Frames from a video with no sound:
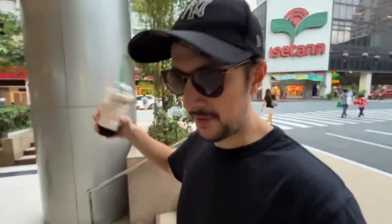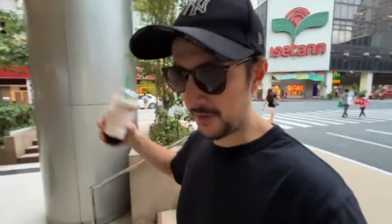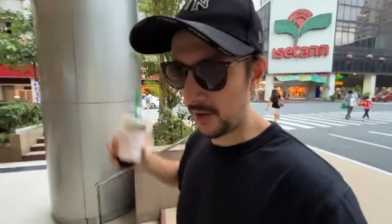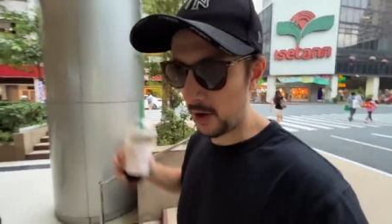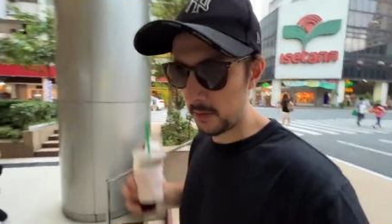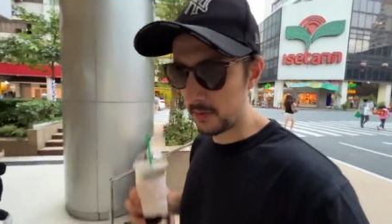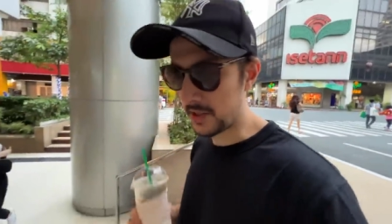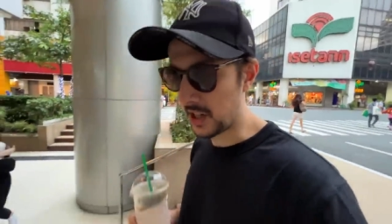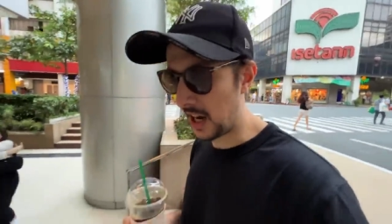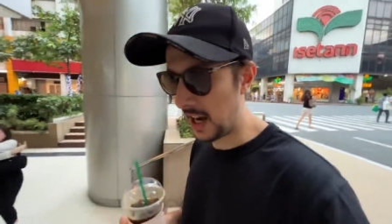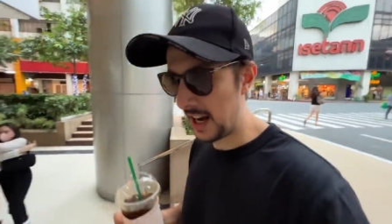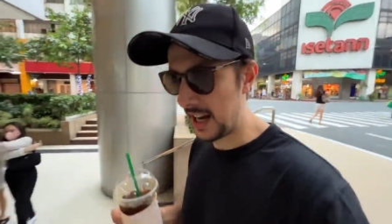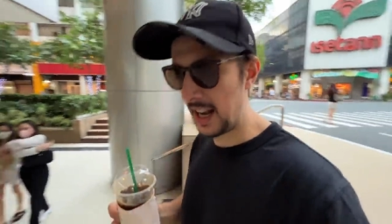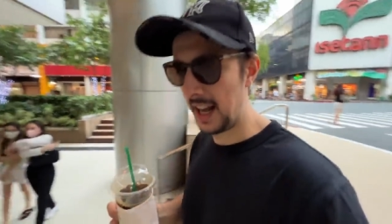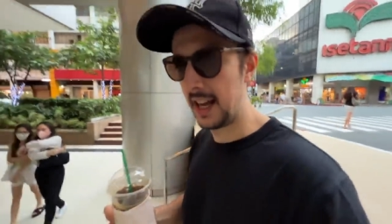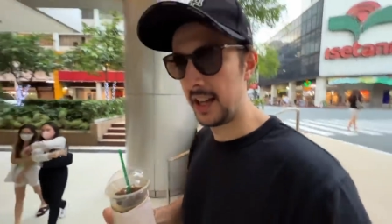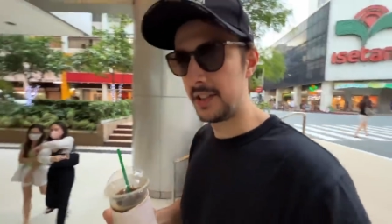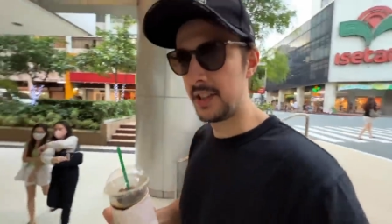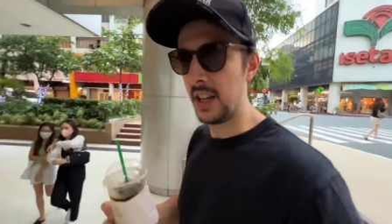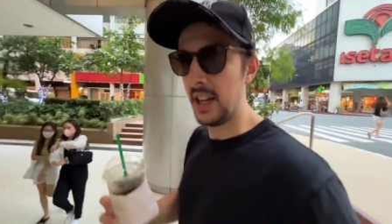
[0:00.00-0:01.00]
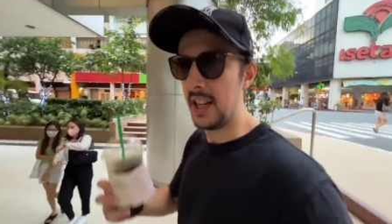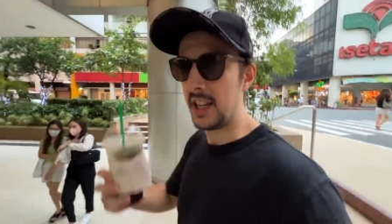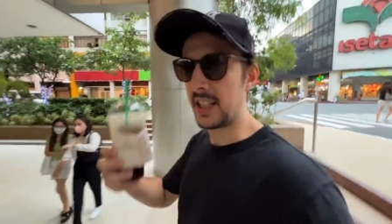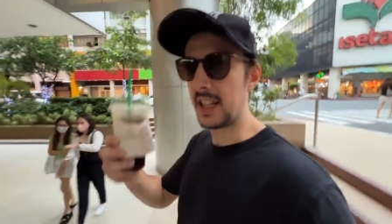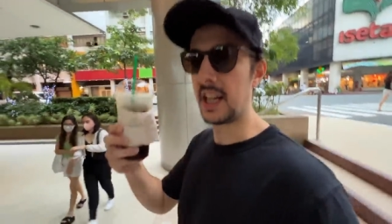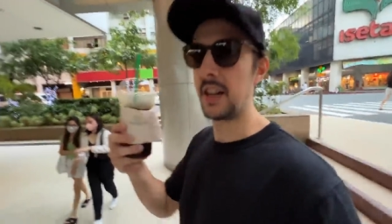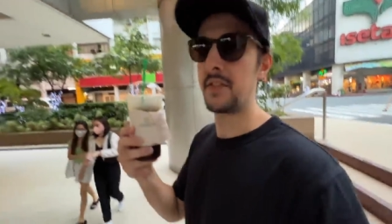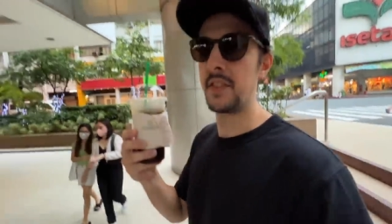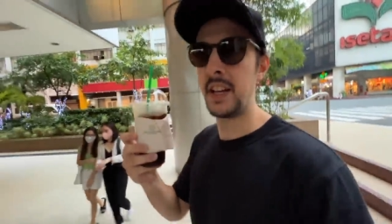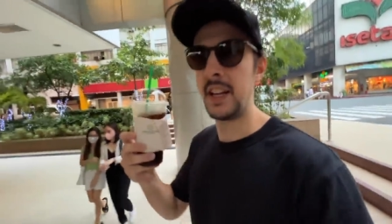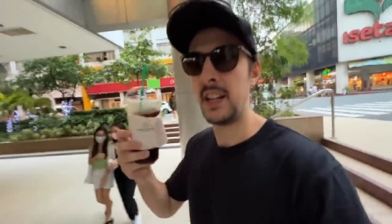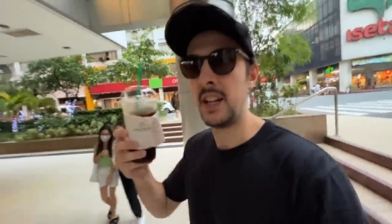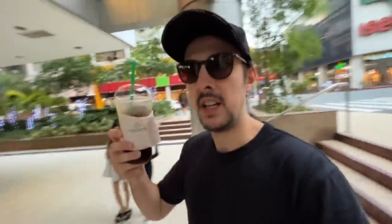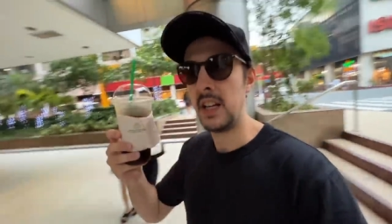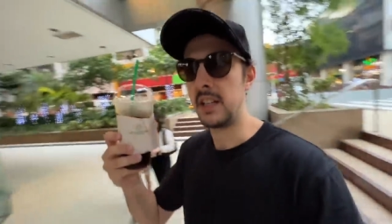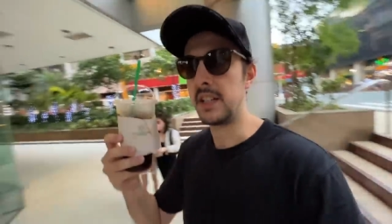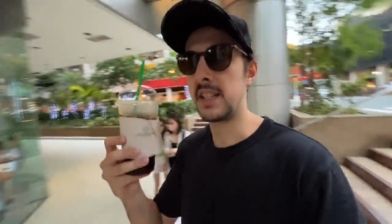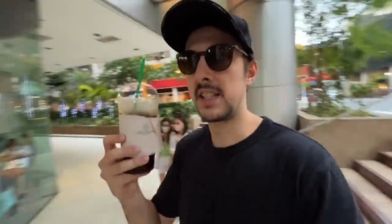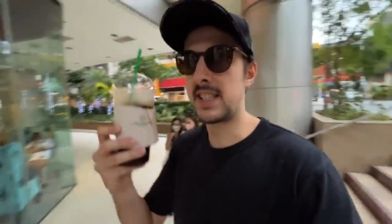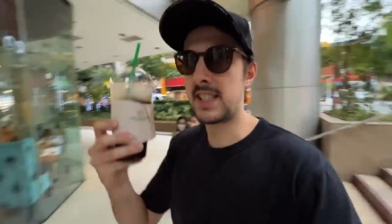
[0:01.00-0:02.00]
from Thailand, giving it
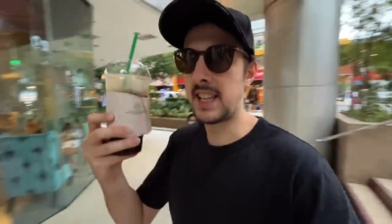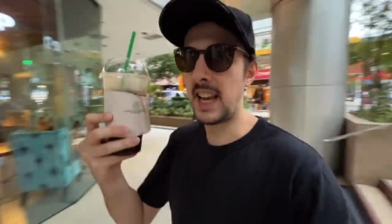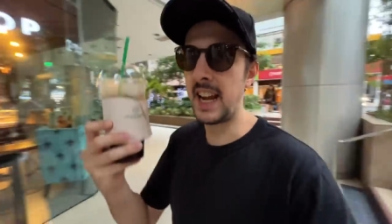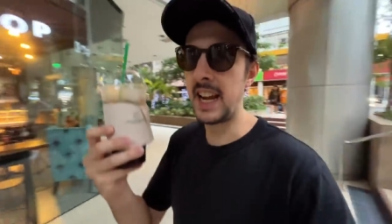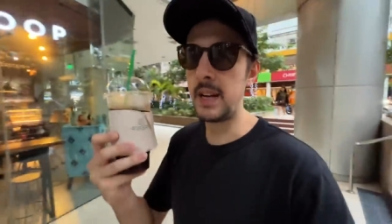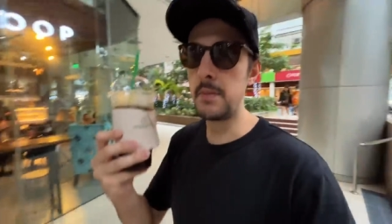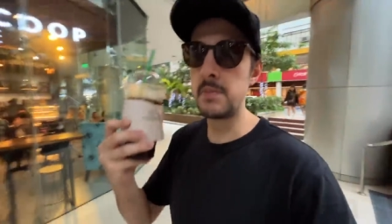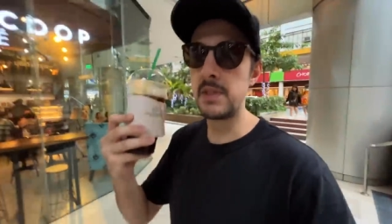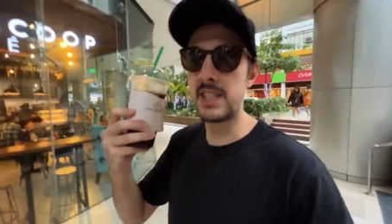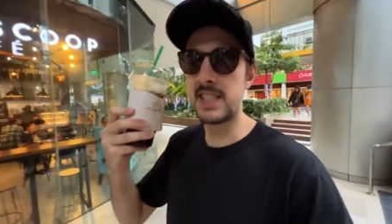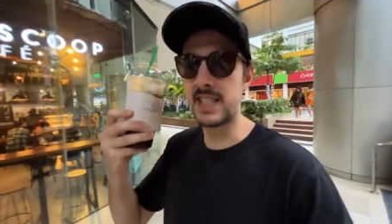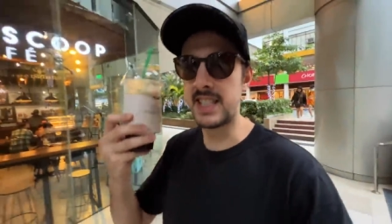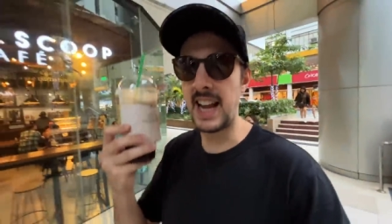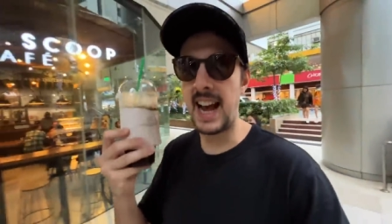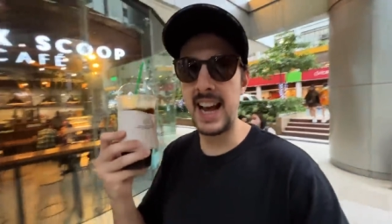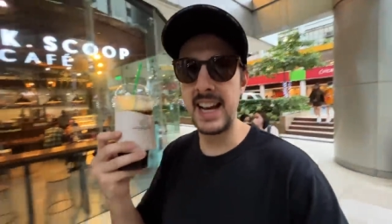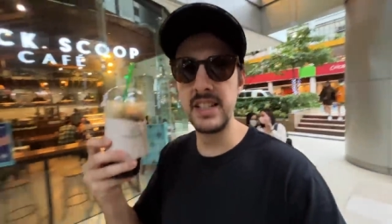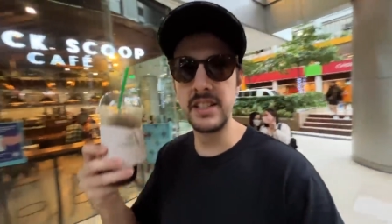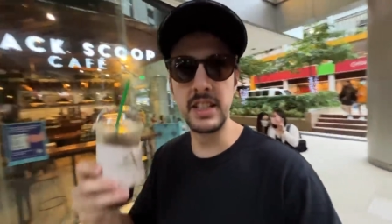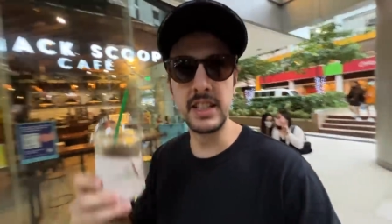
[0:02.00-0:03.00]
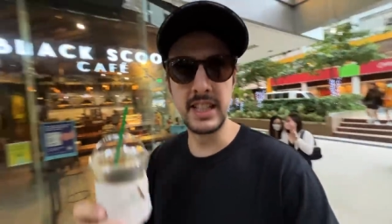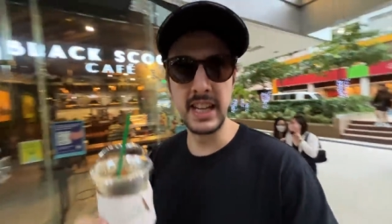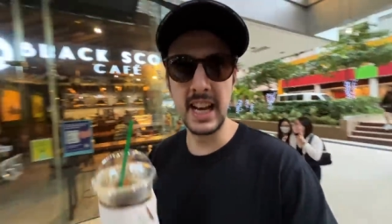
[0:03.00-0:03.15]
the same standard